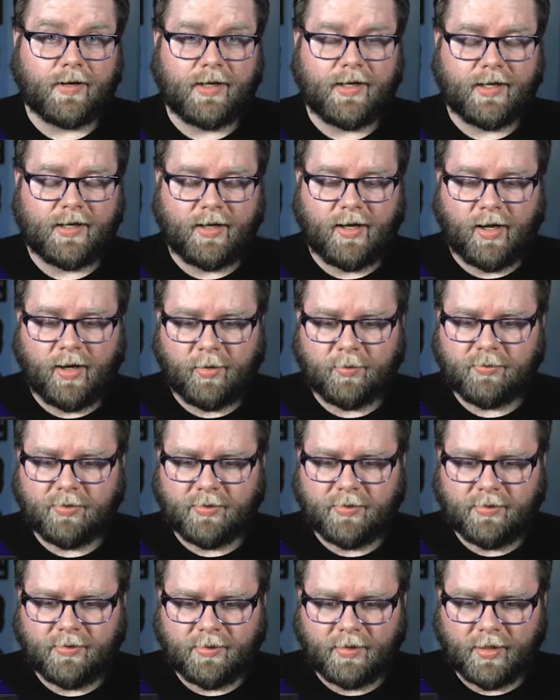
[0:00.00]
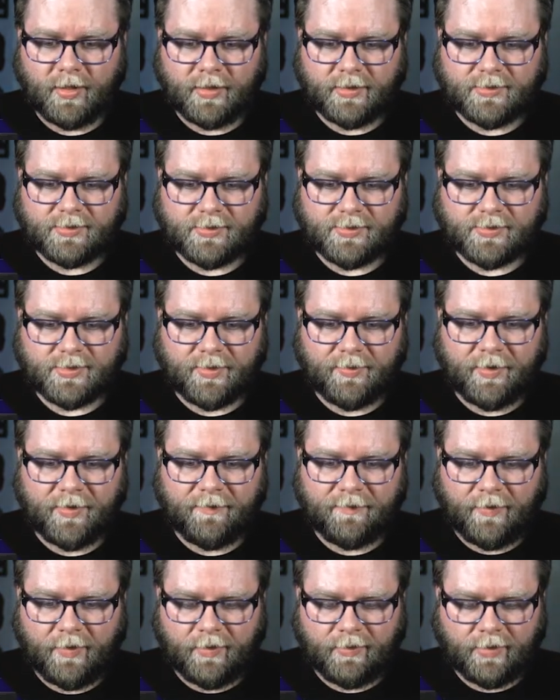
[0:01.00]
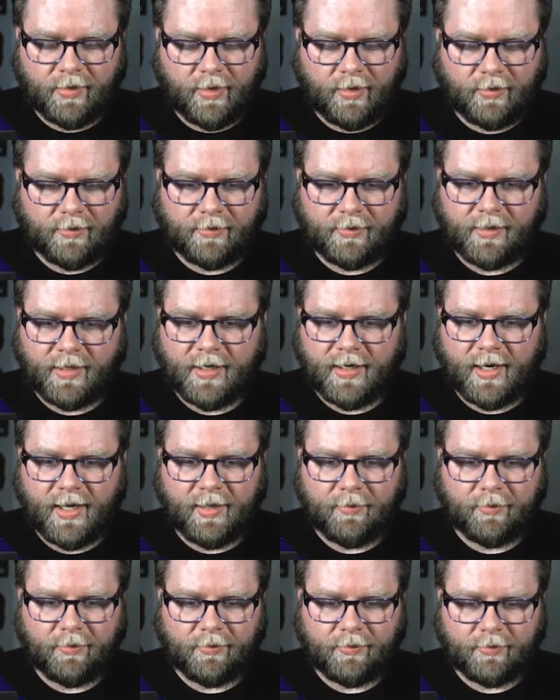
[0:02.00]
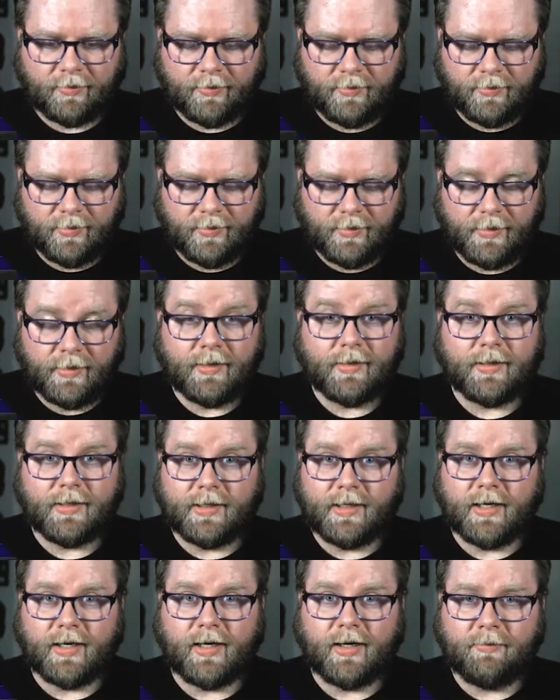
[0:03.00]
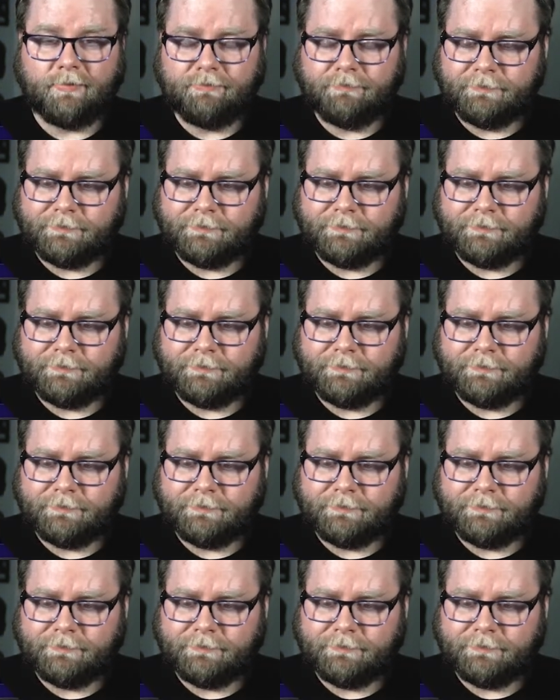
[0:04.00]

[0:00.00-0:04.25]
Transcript: GitHub. So it's going to be vault auth enable GitHub.